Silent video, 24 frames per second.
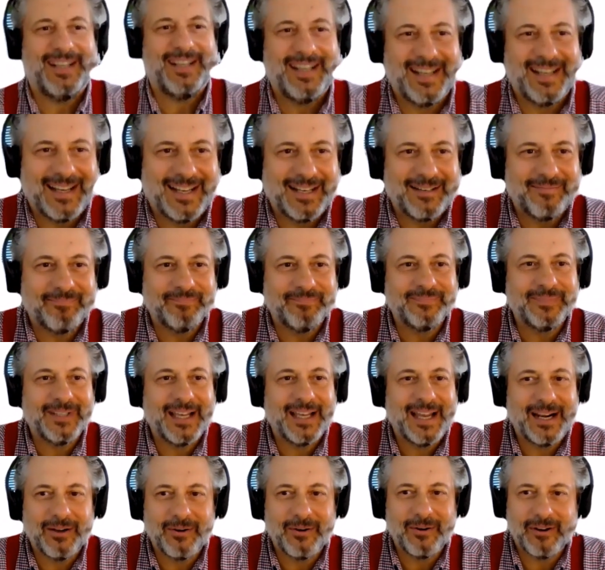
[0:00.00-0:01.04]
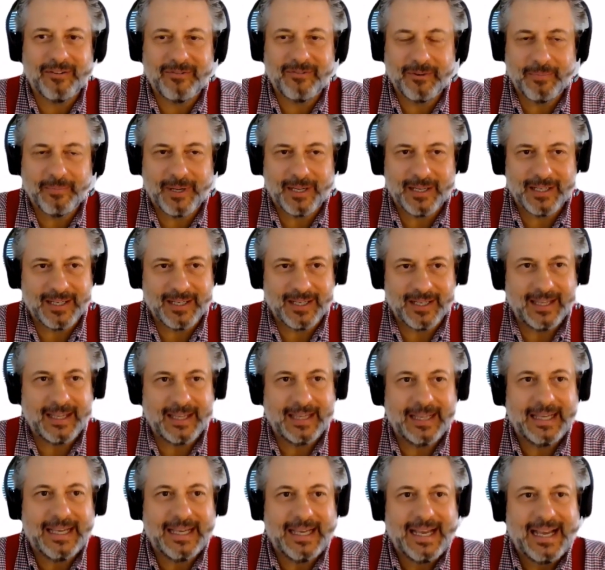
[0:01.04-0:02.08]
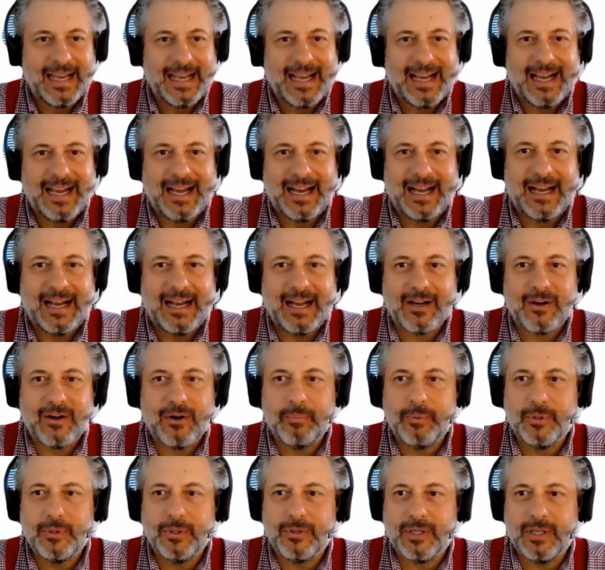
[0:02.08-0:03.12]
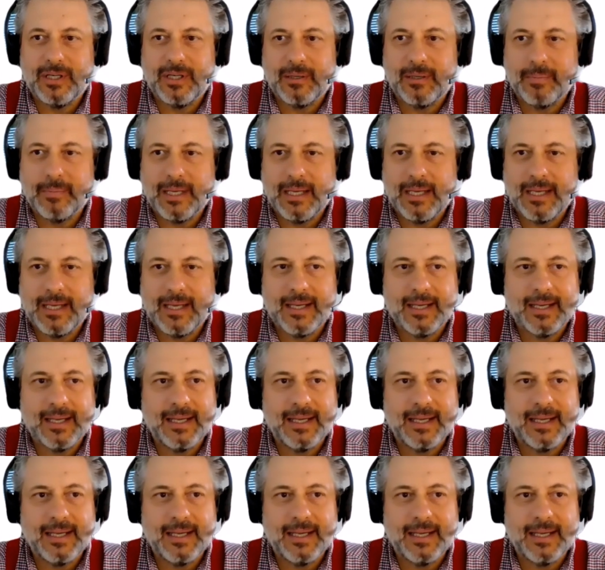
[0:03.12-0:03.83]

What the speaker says: Hello, everybody. I hope you hear me.